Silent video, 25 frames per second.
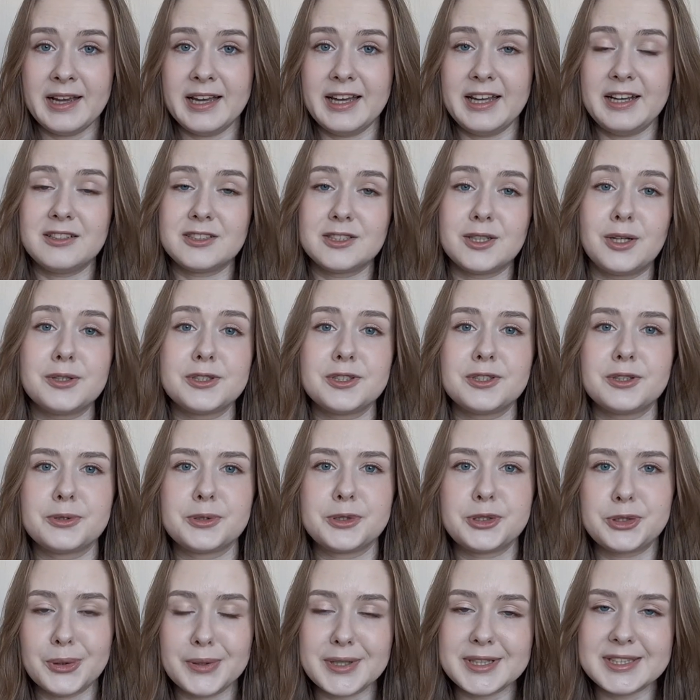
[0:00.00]
It is also
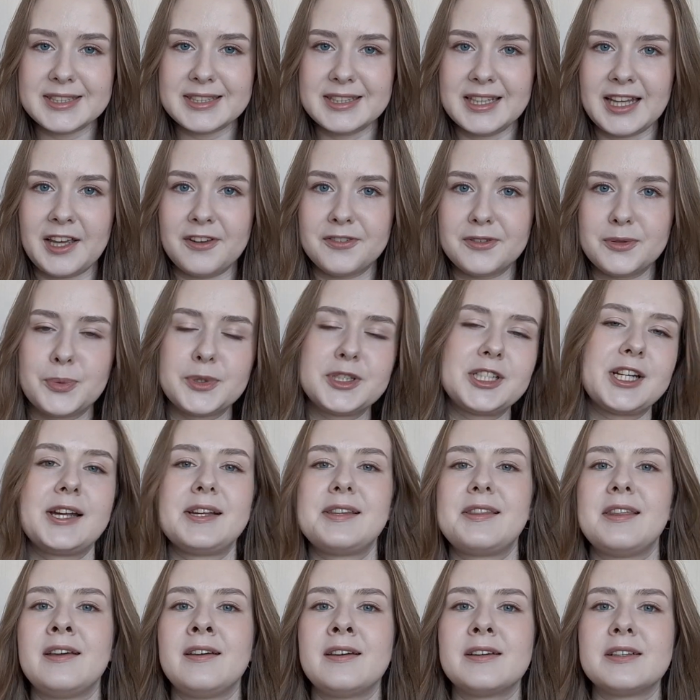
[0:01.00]
short-sleeved, which I
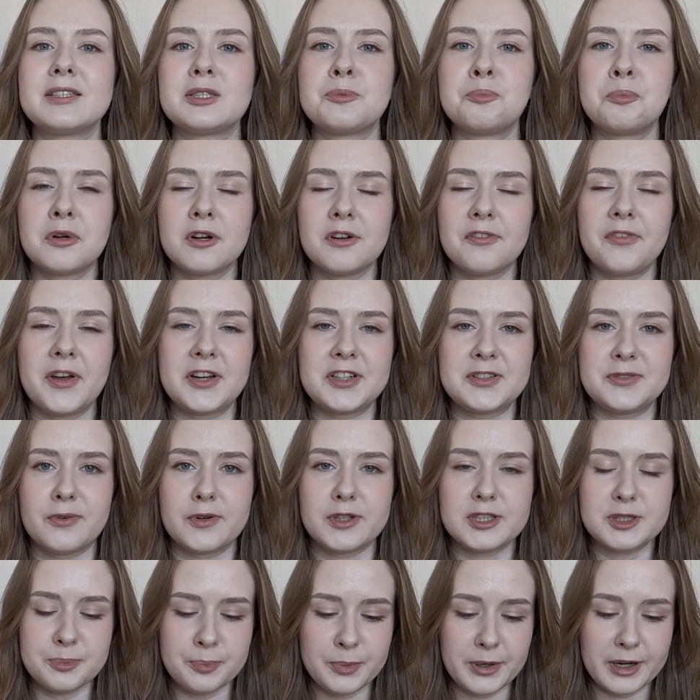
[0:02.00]
think is perfect for
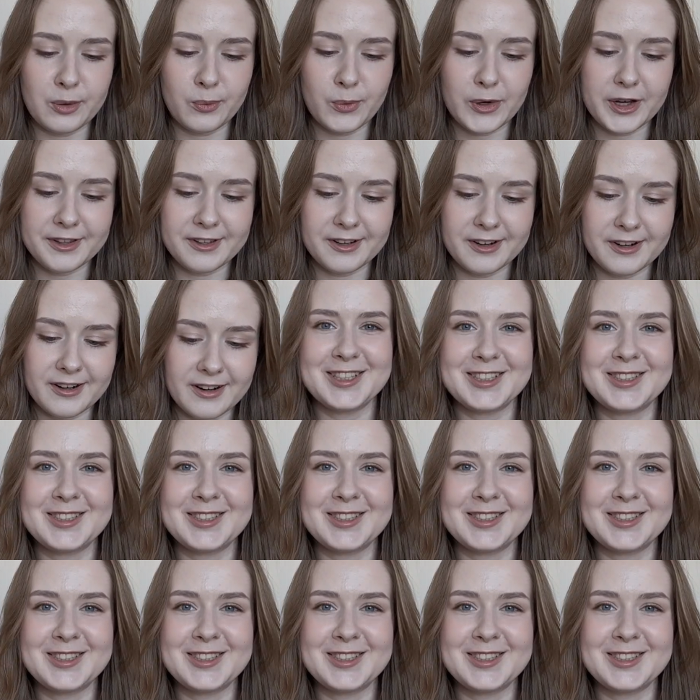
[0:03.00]
spring weather.